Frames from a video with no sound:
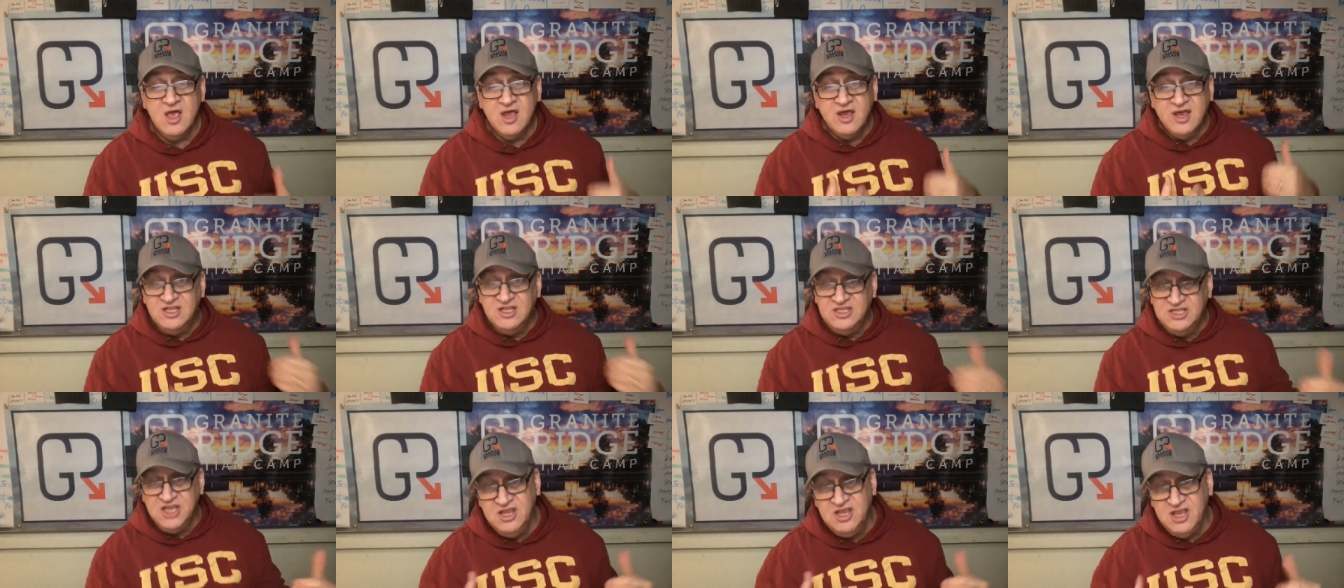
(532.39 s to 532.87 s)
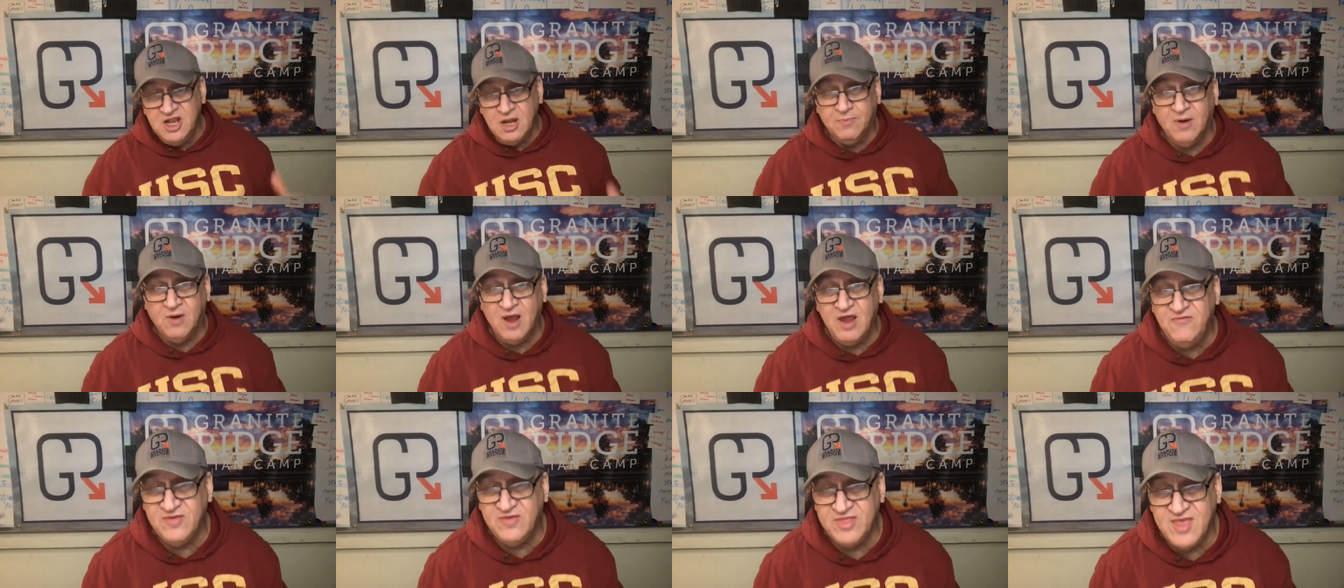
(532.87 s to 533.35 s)
Continue to
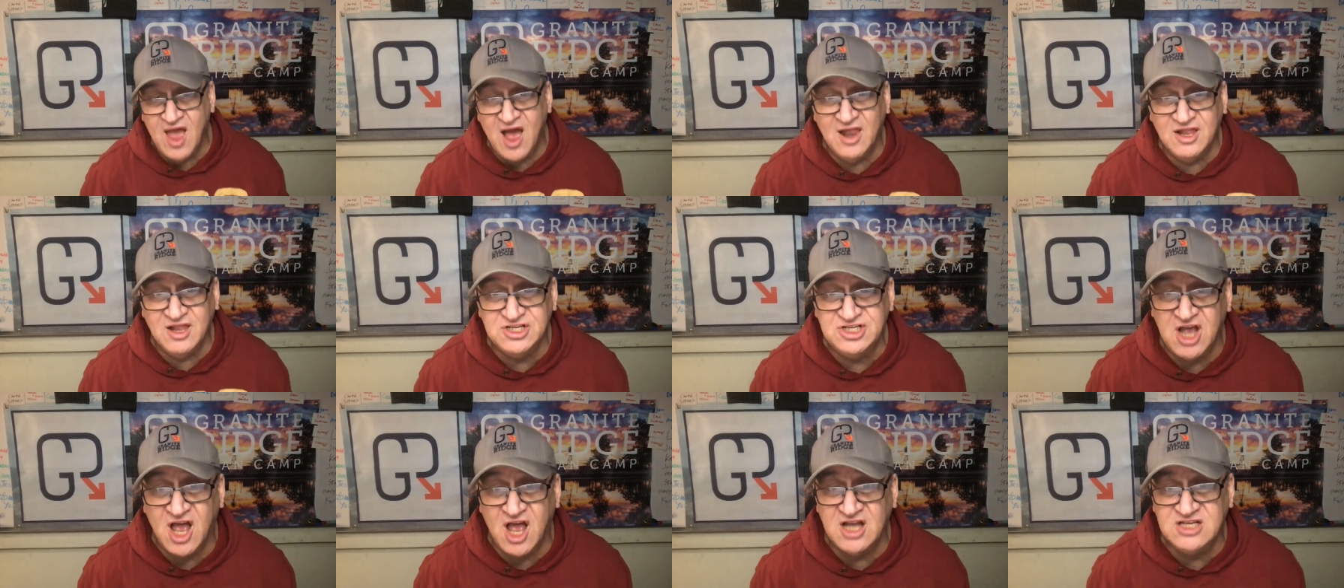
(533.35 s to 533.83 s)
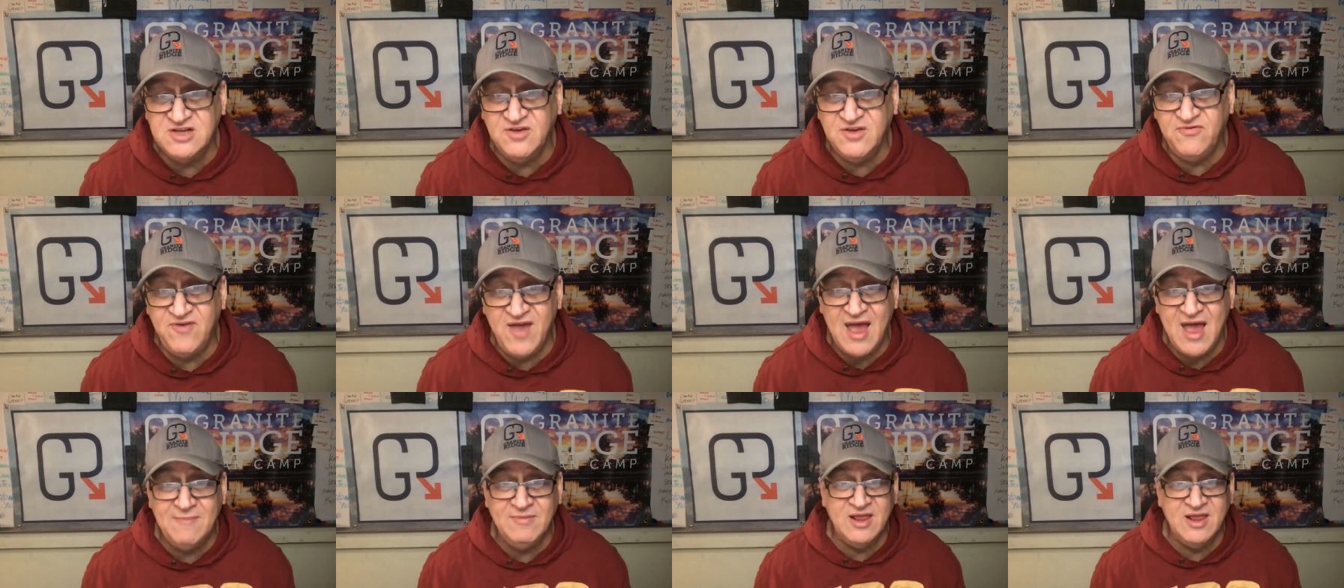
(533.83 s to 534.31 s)
pray for the Al Alajaji
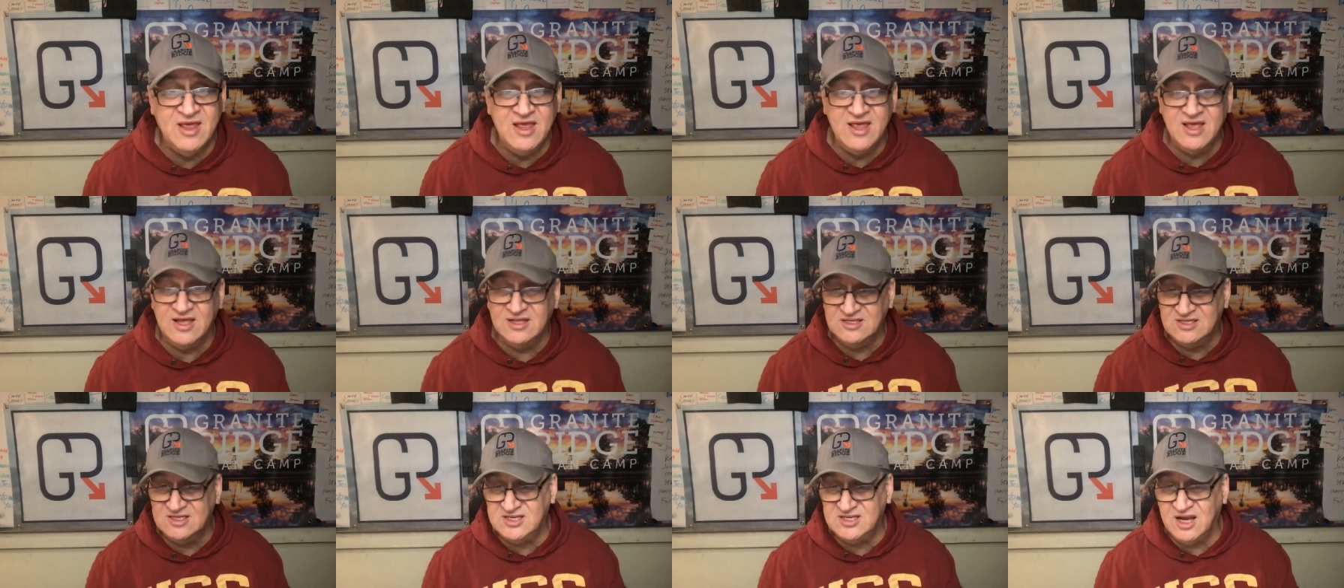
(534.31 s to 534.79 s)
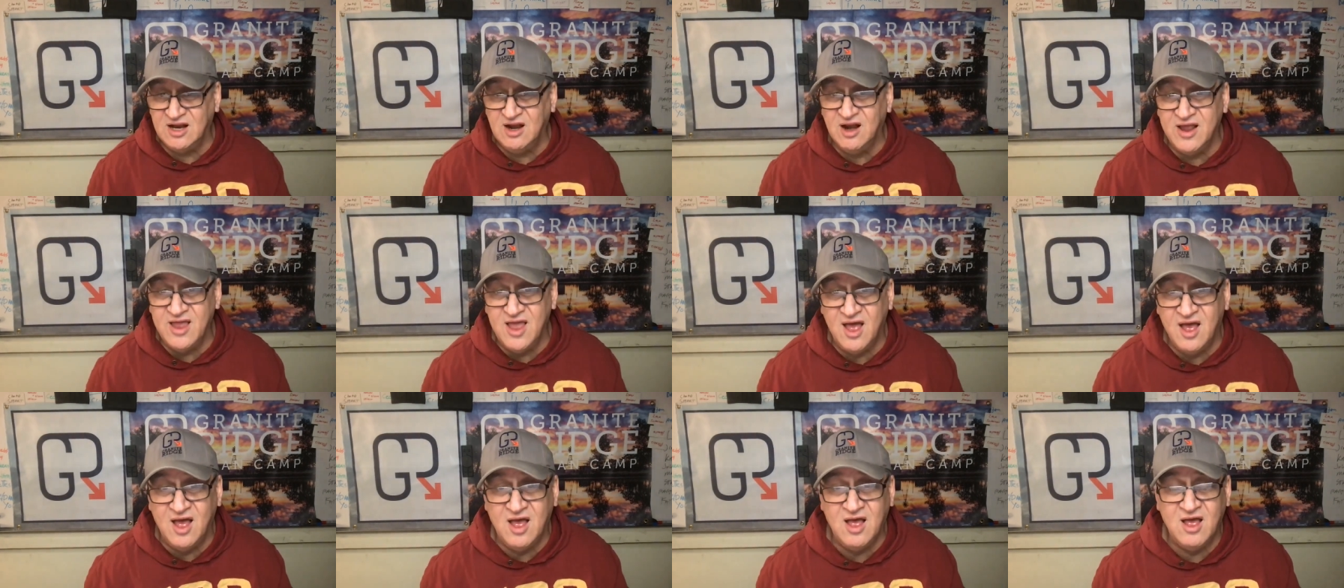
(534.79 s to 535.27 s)
family in
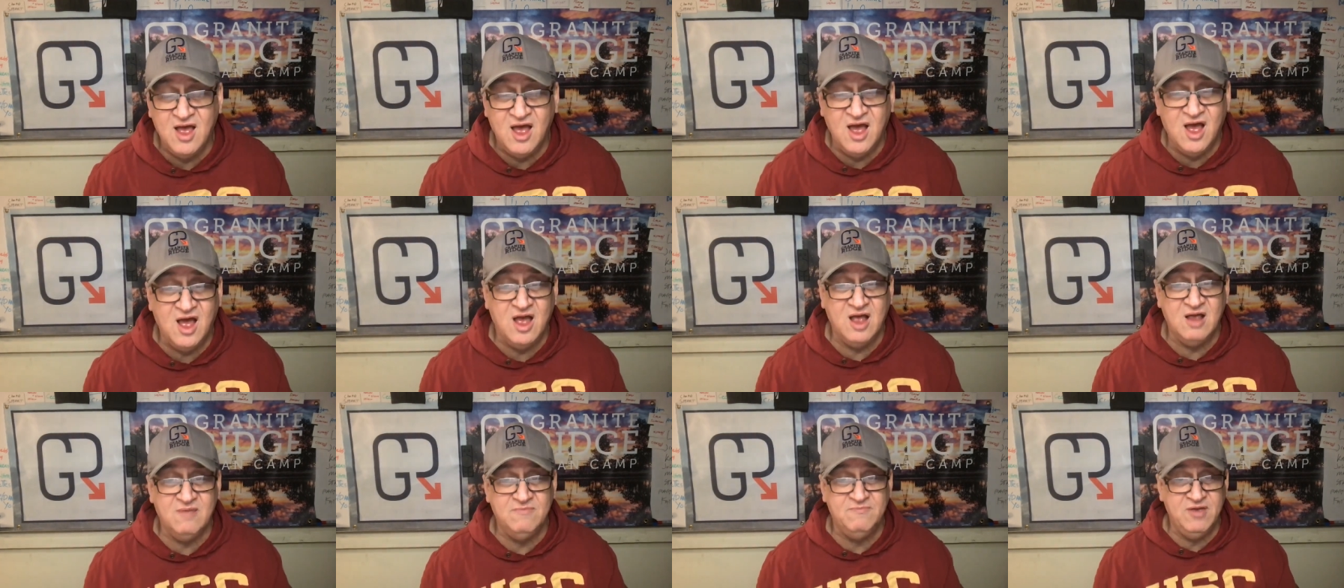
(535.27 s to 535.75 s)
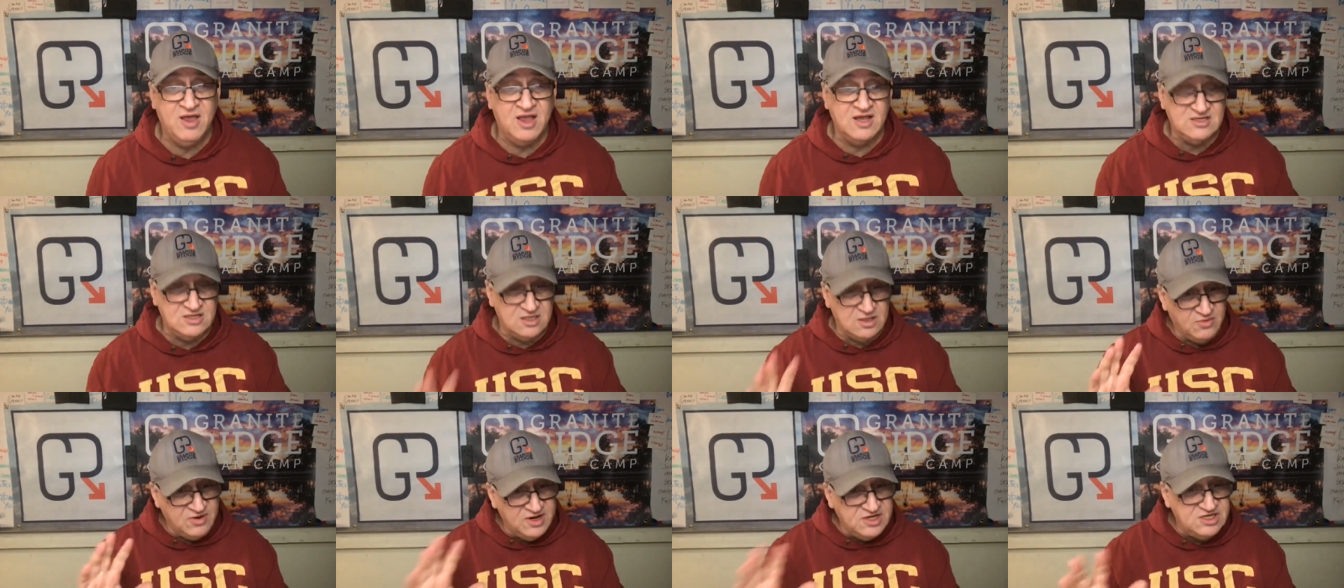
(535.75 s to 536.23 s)
Syria uh,
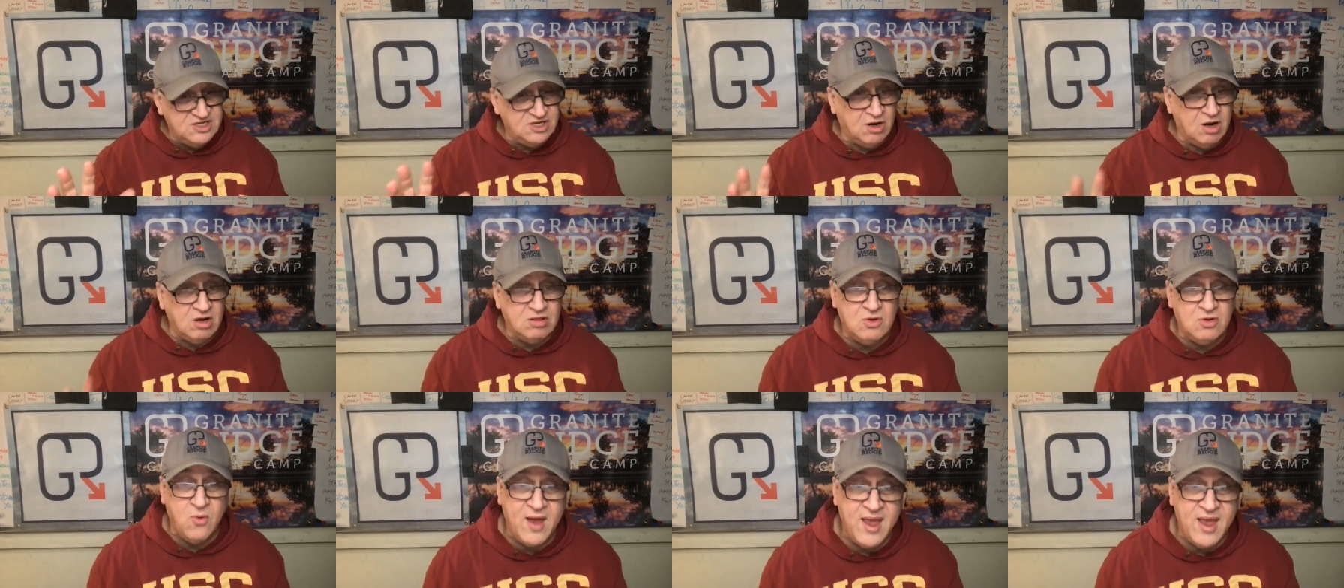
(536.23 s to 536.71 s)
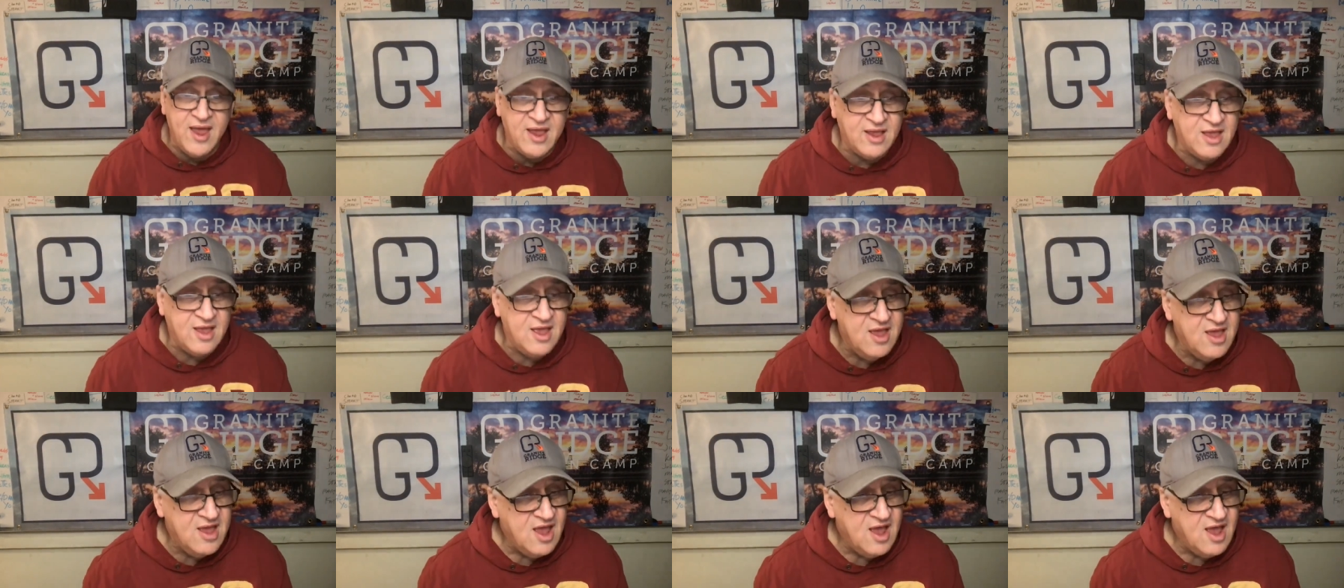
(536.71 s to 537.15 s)
because of the recent earthquake.